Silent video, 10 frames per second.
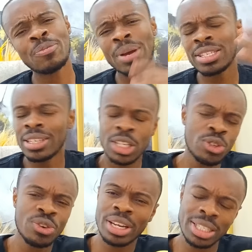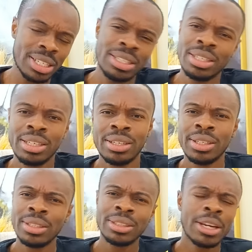person is stressed.
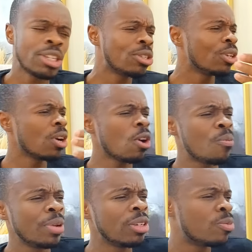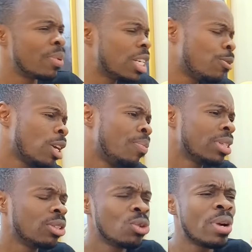There is no open space for the
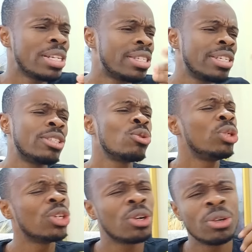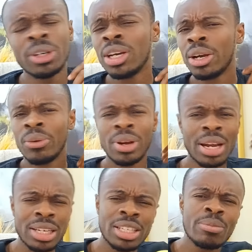person to go and sit to, you know,
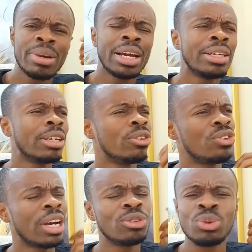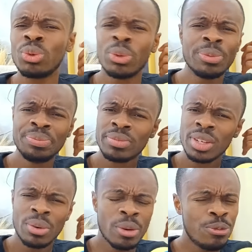relax their mind and try to
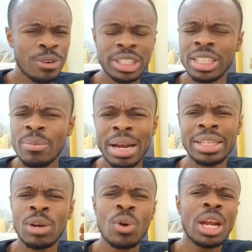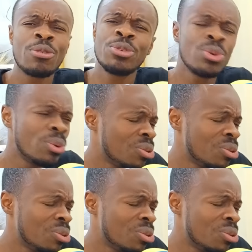refresh their mind and what have you.